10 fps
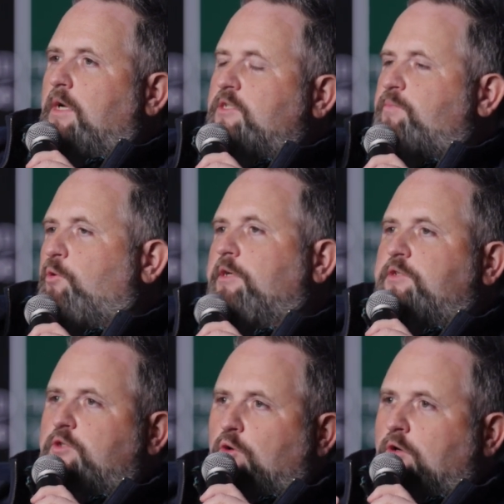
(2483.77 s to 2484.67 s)

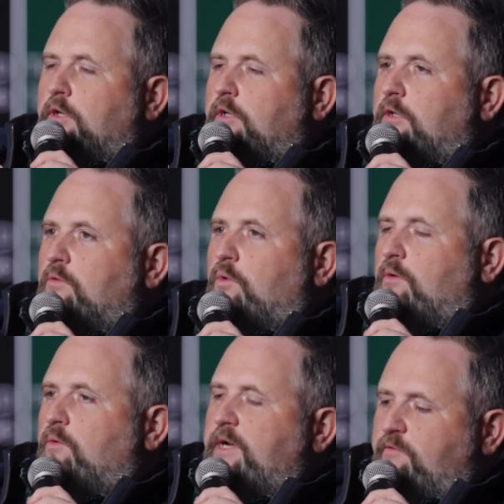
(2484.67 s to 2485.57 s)
sports or
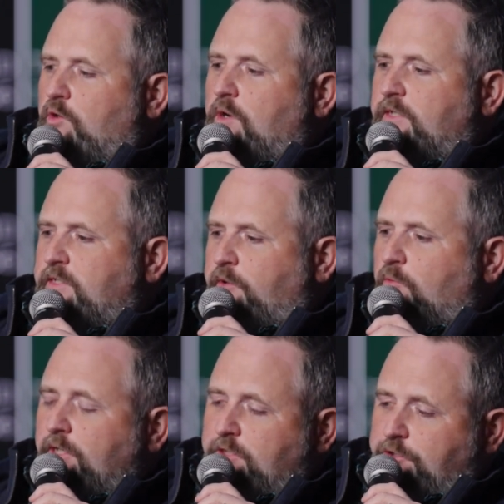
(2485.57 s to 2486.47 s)
whatever it was that we
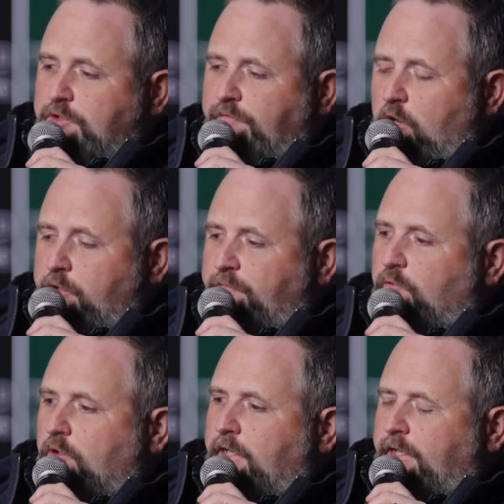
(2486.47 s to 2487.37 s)
wanted to use the volume
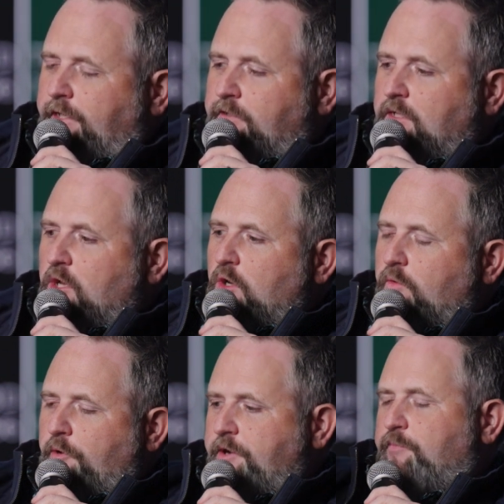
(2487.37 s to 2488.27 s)
for, and
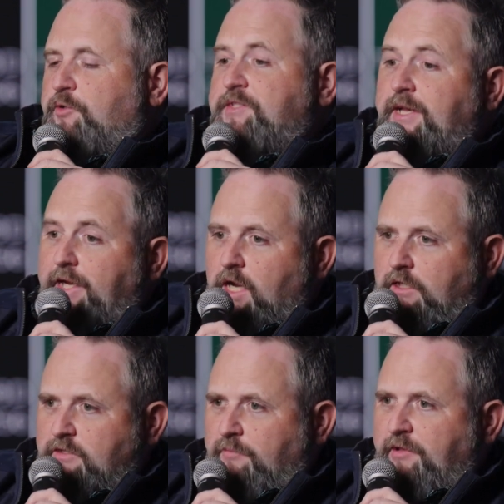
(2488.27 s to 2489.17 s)
we wanted to present a
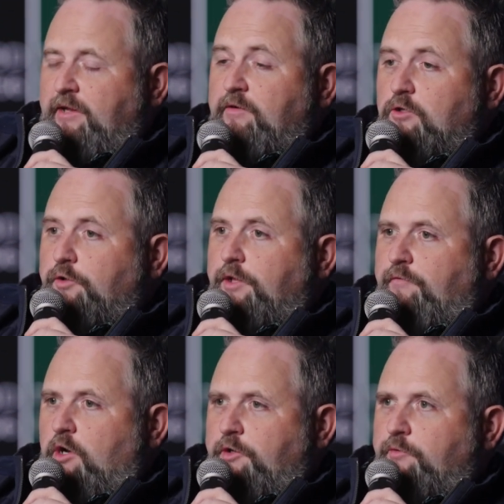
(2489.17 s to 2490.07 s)
concept that included the
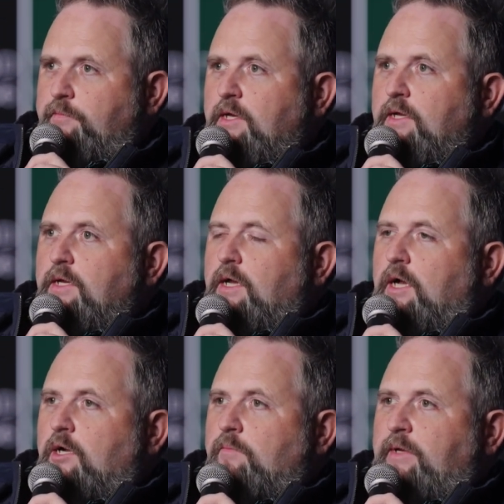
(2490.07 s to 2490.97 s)
volume.
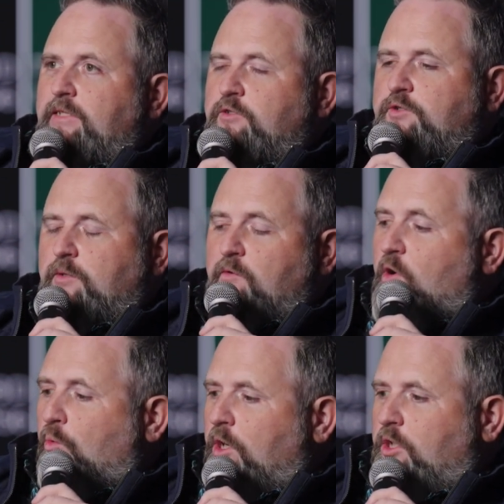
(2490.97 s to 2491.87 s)
And so some of
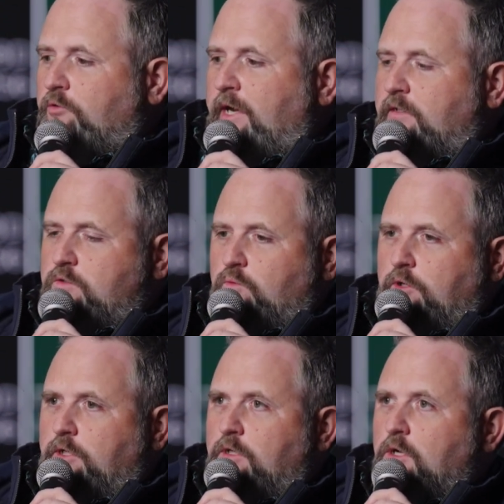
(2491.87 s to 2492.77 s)
our workarounds
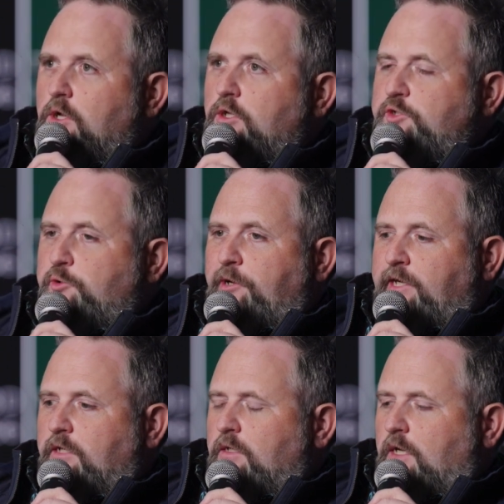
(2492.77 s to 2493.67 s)
were
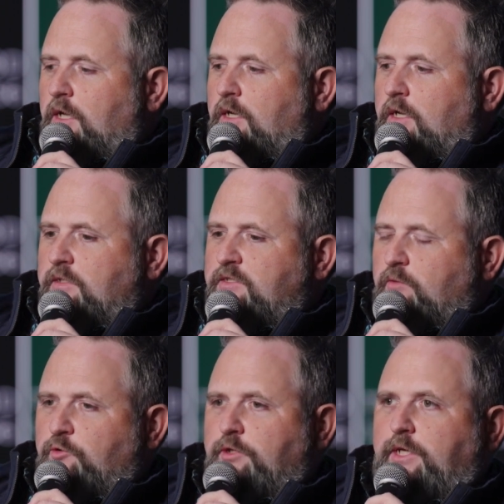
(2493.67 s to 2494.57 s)
doing
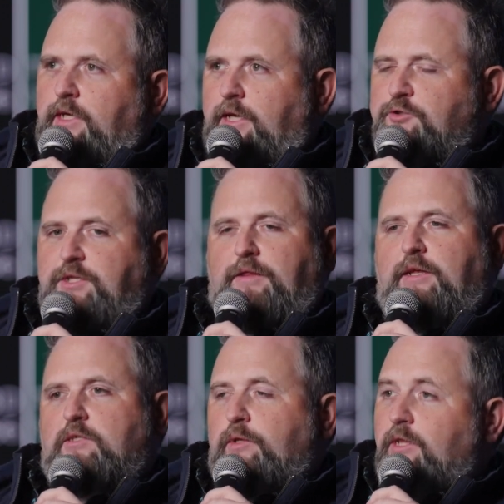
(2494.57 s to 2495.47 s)
some really interesting
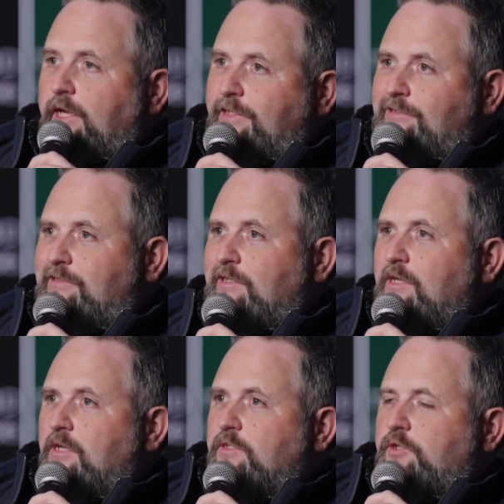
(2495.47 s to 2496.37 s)
things with lights,
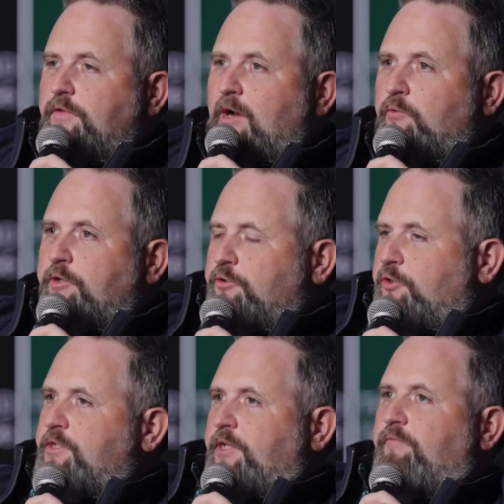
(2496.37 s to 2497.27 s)
so that we're
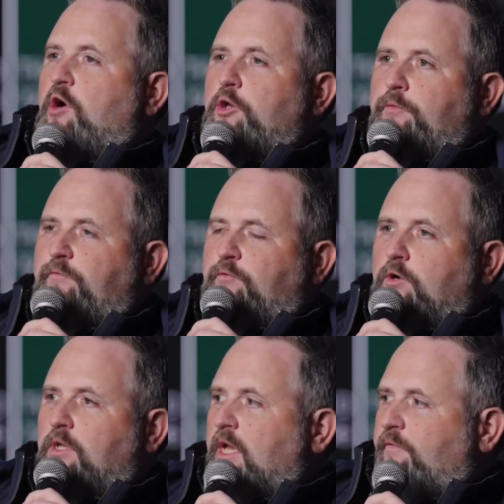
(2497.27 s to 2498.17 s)
using the volume
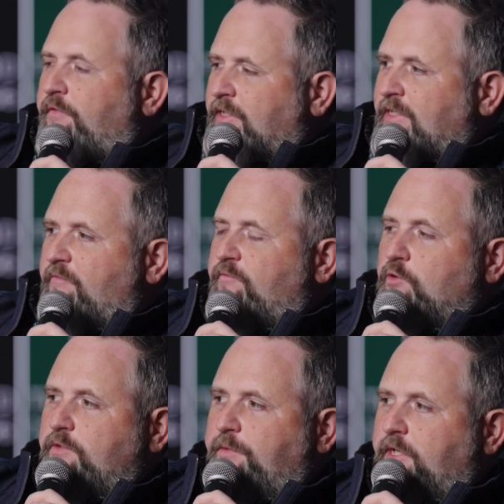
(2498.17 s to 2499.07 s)
for a lot of things at
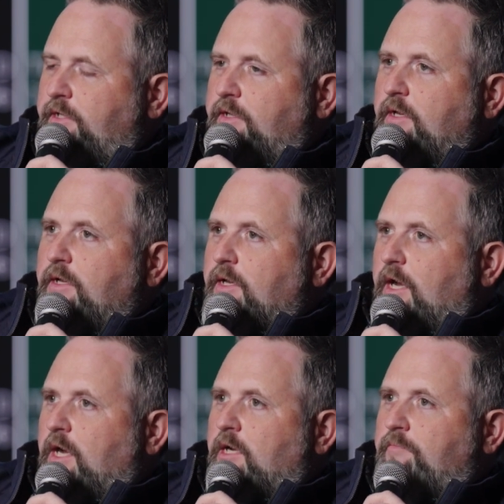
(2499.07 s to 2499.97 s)
full speed.
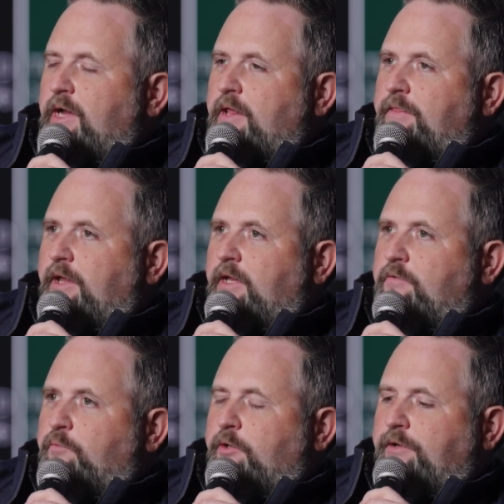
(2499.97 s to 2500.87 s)
And
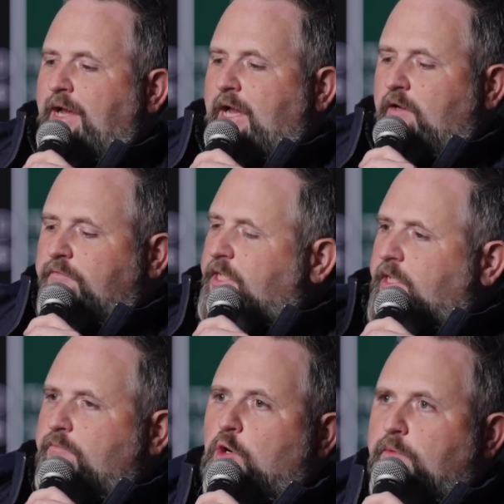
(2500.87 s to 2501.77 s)
then we would have
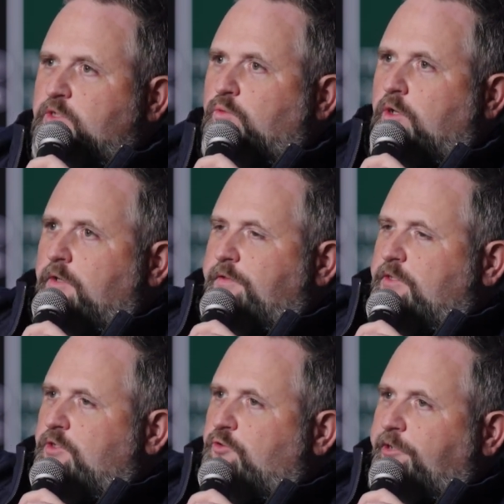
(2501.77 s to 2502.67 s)
key moments where the
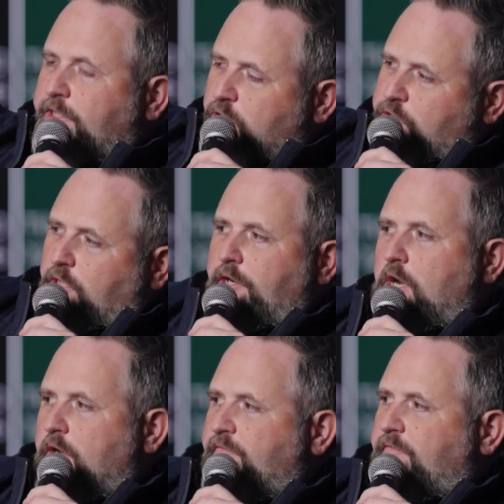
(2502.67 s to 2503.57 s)
screens shut
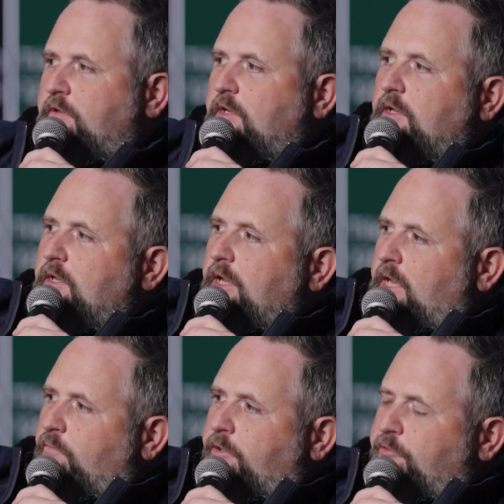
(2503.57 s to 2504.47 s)
off,
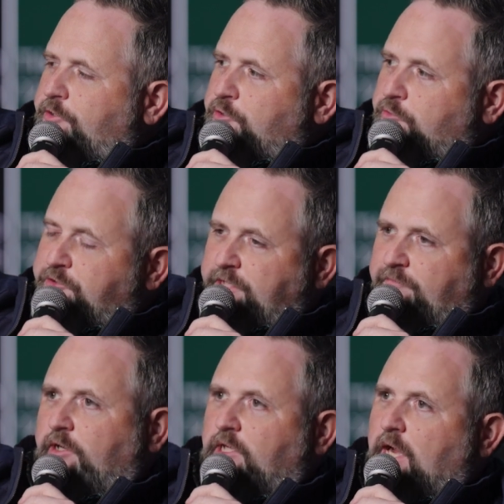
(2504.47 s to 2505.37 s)
and we would do
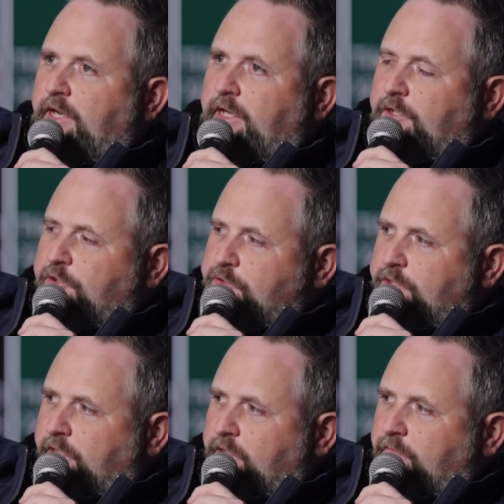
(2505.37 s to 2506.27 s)
different lighting and
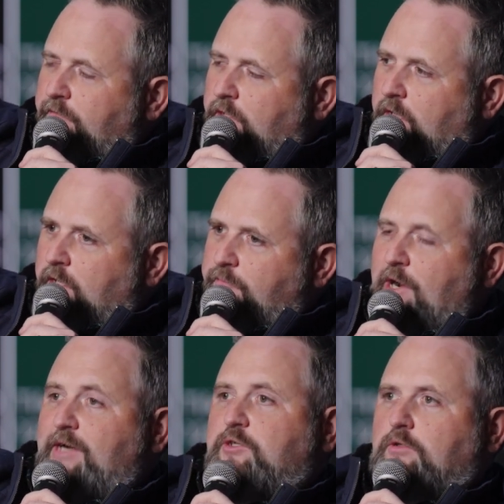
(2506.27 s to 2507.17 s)
using
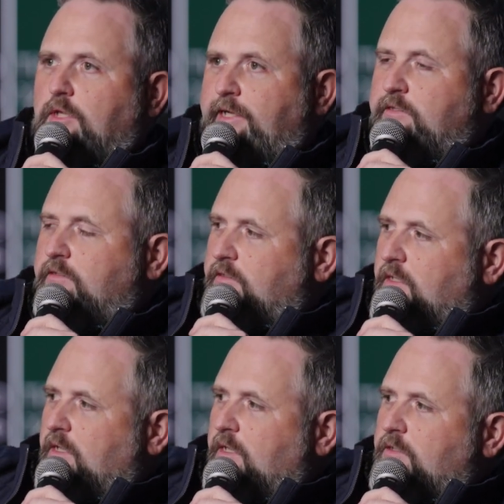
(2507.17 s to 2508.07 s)
practical lights
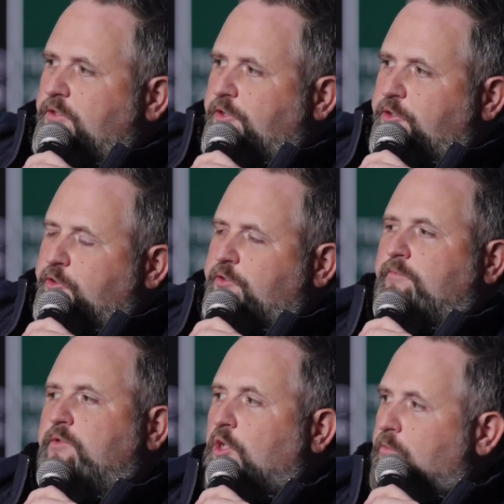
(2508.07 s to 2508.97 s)
to do
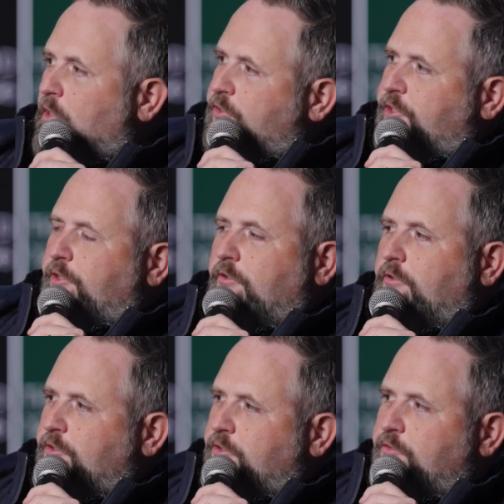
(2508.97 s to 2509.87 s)
some slow motion
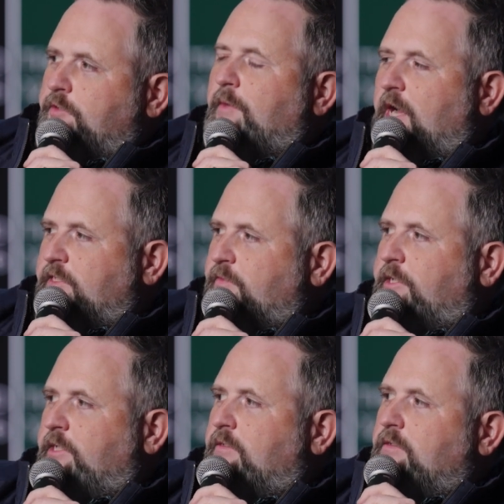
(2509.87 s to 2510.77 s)
or do some high
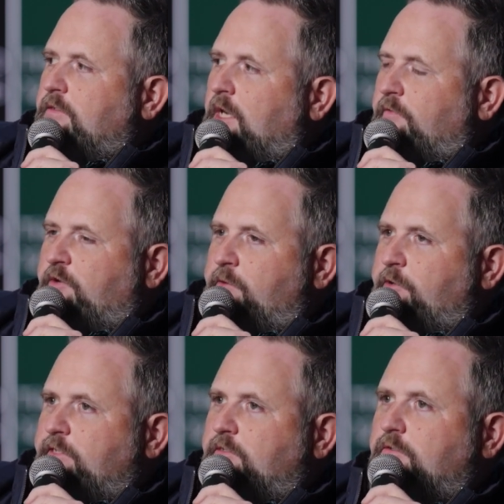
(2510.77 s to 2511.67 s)
speed frame
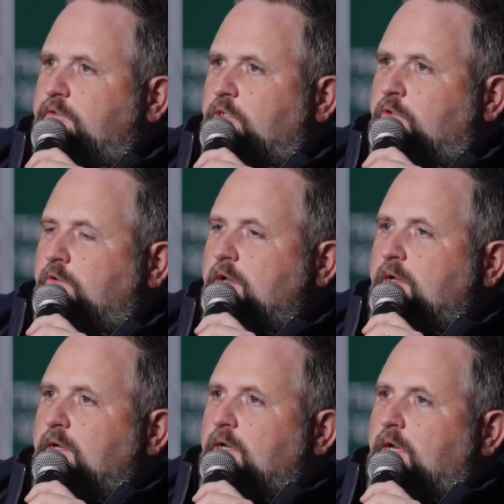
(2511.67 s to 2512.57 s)
rates. So
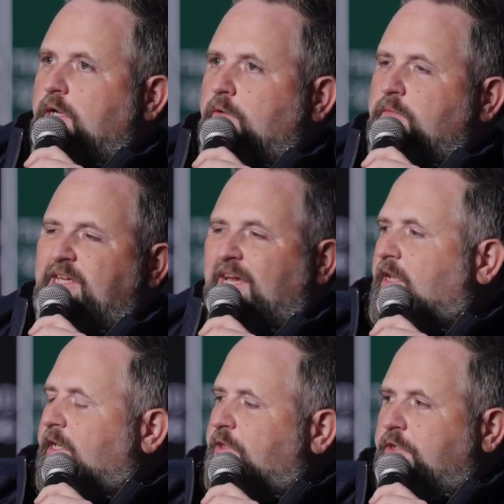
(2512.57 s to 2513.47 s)
again,
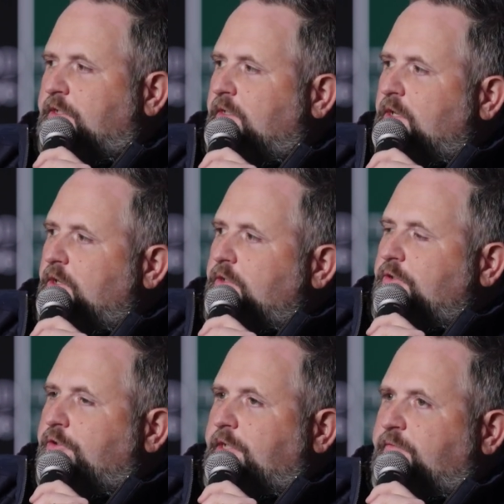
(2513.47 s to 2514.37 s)
like you can,
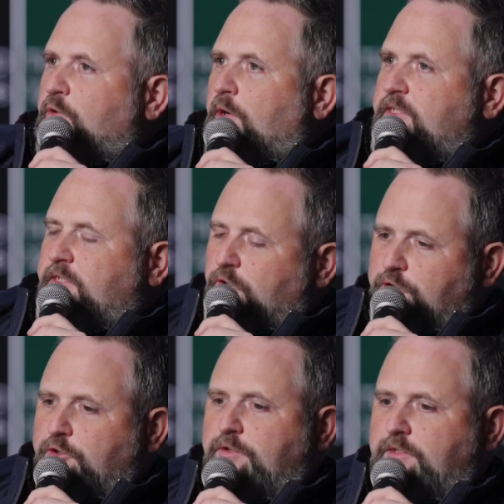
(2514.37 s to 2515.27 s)
if you want to still
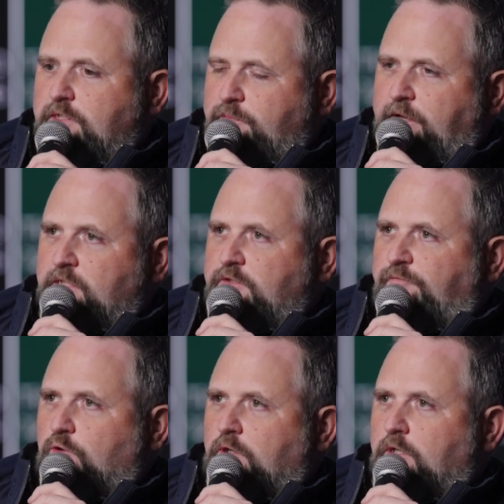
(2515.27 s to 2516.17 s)
use the space
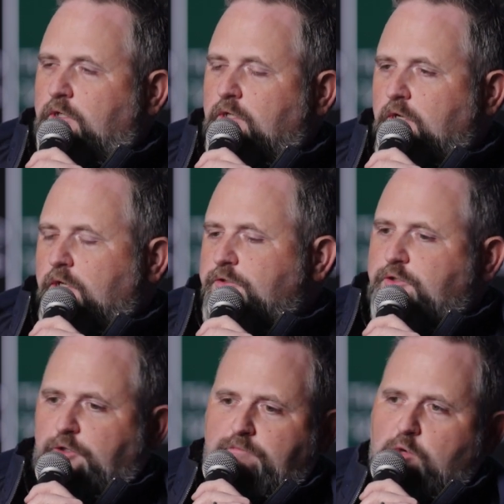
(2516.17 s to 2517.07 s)
for
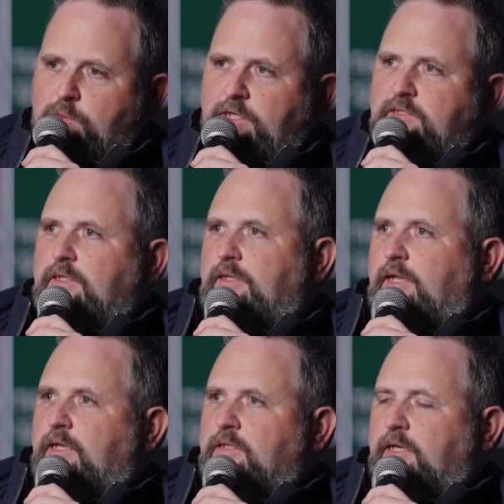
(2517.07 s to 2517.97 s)
certain moments and
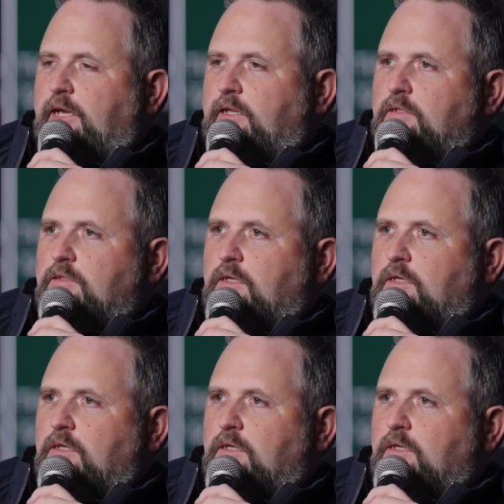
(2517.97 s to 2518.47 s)
then get